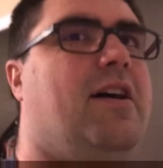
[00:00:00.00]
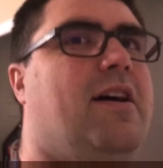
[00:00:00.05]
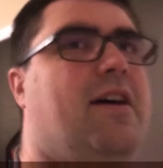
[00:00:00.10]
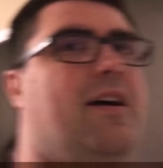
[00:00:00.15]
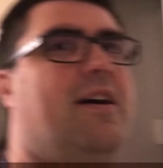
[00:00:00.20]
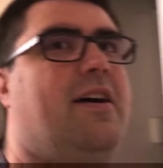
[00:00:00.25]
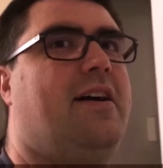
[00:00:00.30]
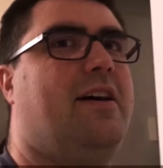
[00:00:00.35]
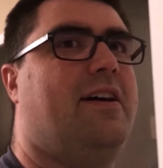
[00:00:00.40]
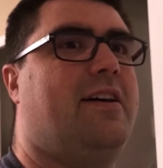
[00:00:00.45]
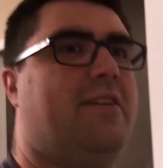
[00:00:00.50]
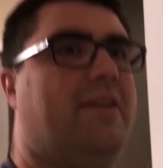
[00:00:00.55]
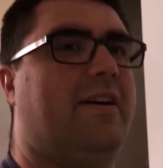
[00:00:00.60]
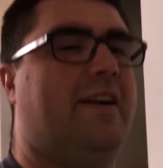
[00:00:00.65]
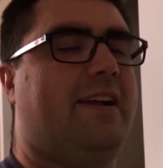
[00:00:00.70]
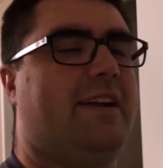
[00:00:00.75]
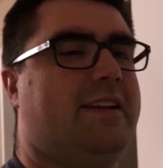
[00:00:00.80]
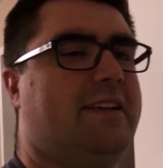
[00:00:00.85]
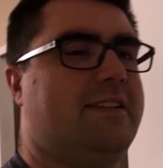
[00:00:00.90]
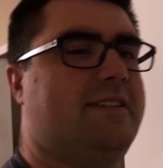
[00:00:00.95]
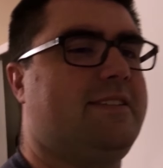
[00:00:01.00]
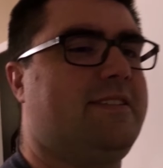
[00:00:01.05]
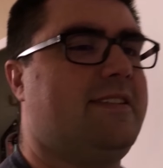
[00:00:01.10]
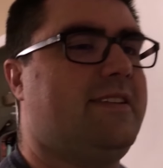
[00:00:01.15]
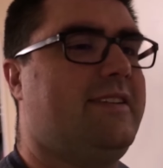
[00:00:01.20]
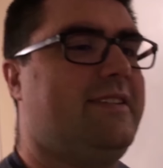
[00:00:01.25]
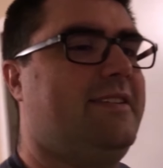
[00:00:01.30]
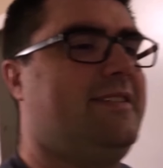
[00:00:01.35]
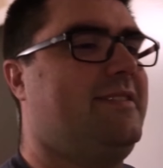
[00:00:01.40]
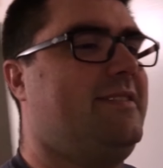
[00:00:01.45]
Alright,
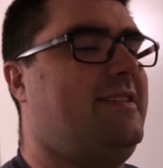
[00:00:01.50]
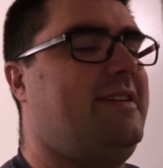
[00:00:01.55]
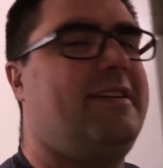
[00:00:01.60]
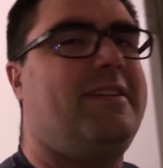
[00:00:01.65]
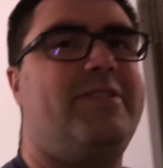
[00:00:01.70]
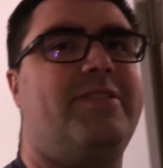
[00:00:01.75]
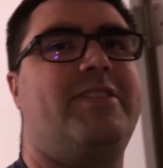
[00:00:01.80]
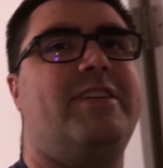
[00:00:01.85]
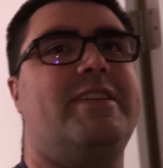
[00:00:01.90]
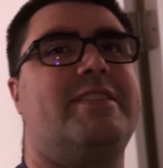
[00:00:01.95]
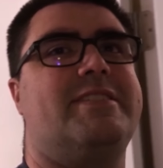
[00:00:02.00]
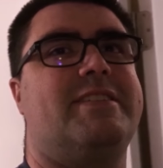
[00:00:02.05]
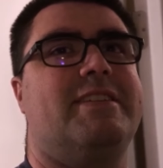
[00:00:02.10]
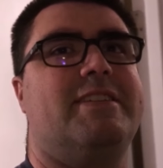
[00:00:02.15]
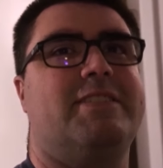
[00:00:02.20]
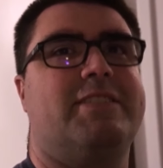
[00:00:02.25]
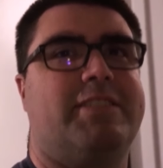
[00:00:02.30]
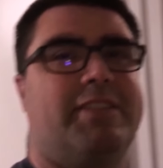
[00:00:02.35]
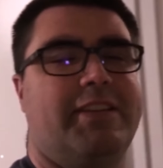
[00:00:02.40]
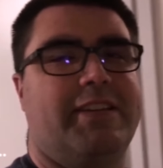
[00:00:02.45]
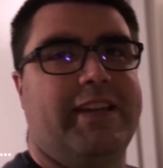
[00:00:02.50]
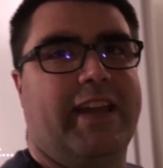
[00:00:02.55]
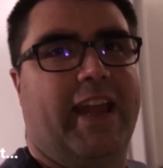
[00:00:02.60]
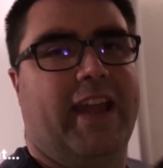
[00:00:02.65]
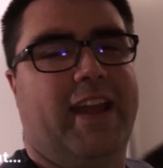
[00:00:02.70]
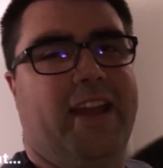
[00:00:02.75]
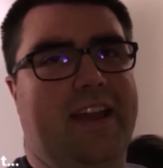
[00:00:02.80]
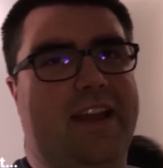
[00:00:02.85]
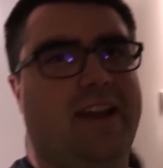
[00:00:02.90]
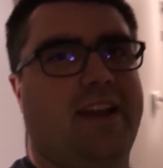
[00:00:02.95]
so this is
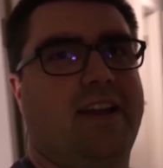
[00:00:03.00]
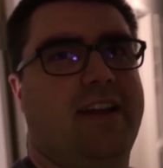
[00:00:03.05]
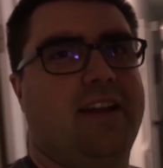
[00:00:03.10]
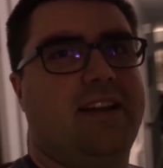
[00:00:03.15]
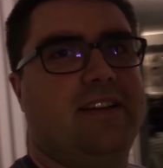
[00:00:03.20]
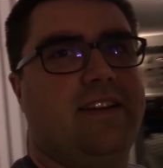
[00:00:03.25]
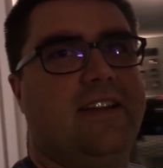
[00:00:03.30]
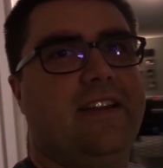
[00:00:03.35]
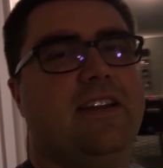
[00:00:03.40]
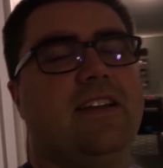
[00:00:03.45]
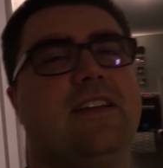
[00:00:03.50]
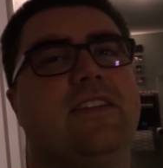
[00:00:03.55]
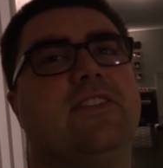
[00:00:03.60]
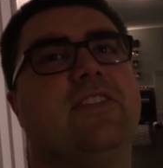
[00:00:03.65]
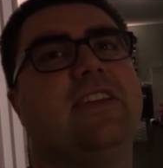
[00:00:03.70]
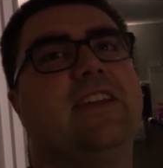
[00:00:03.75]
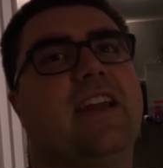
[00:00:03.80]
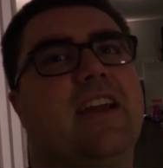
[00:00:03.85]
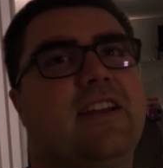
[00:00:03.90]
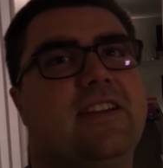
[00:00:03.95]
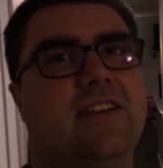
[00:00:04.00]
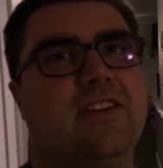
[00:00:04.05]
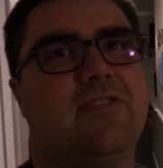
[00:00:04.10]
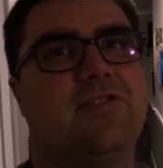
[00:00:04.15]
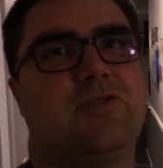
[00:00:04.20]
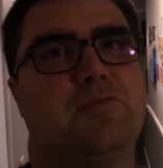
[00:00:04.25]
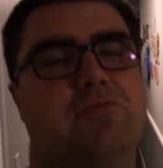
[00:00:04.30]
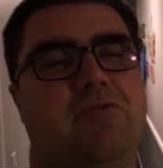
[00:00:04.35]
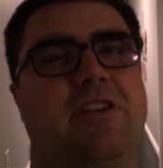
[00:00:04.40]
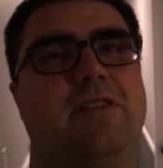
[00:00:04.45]
the end. The end
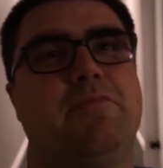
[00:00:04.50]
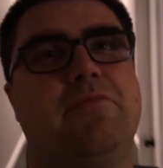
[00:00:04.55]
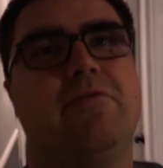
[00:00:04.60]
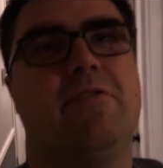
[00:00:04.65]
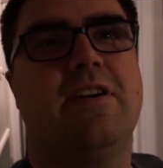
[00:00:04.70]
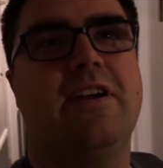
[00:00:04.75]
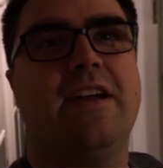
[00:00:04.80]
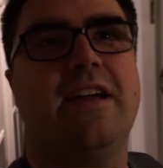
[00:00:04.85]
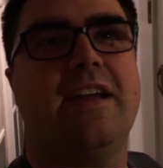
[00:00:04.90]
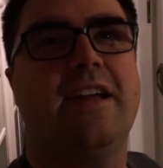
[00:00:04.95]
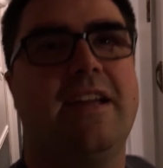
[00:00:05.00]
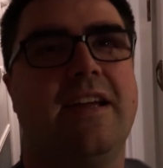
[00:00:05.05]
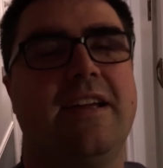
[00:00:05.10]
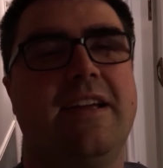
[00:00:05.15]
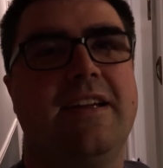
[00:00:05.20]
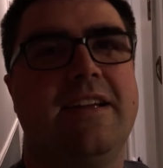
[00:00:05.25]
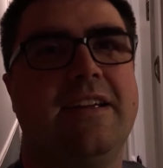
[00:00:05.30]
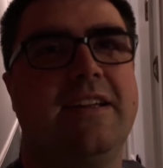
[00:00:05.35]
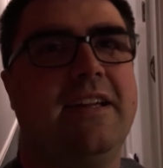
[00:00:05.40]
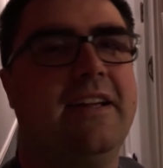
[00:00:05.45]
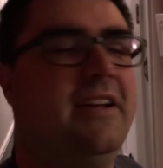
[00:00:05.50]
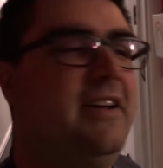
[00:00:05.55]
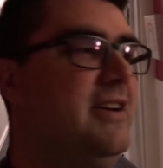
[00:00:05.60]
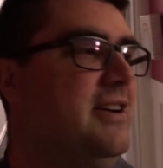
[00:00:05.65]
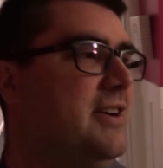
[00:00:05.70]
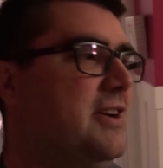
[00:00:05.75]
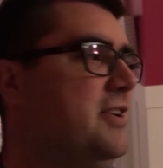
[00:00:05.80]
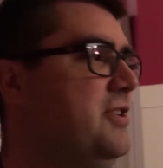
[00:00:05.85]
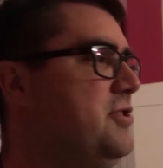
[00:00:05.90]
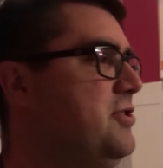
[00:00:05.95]
of spring break.
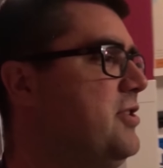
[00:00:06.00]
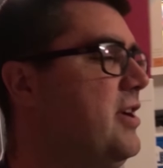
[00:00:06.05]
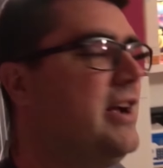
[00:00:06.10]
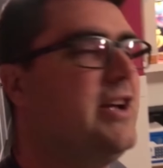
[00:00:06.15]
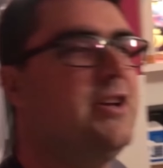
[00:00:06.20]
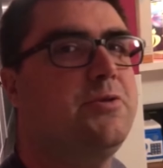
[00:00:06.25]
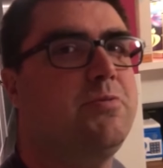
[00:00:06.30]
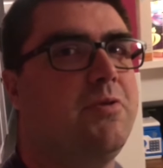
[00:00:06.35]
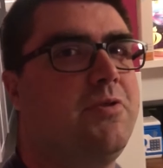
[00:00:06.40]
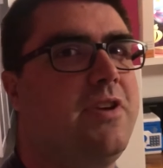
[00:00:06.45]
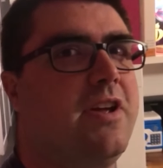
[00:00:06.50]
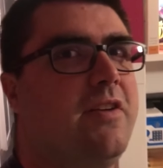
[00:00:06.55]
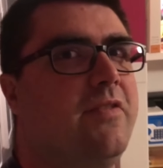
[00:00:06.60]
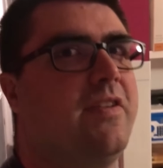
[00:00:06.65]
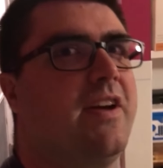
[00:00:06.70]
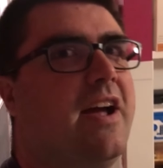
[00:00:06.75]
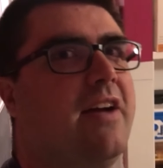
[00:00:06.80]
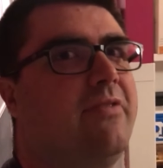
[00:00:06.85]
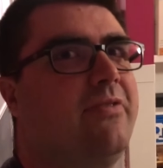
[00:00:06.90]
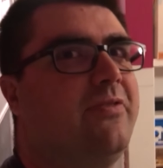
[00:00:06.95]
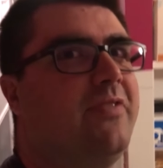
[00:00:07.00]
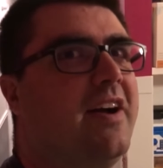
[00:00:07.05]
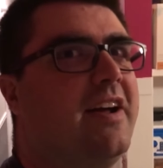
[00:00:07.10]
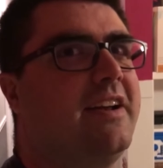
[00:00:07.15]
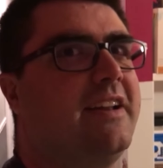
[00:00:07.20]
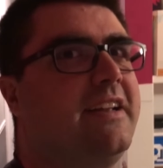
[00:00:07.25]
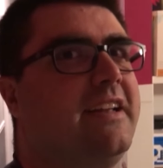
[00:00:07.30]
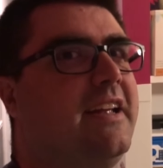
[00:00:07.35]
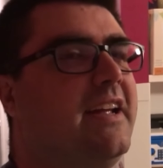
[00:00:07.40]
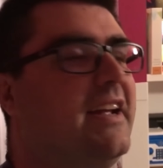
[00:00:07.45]
Because you guys will never have fun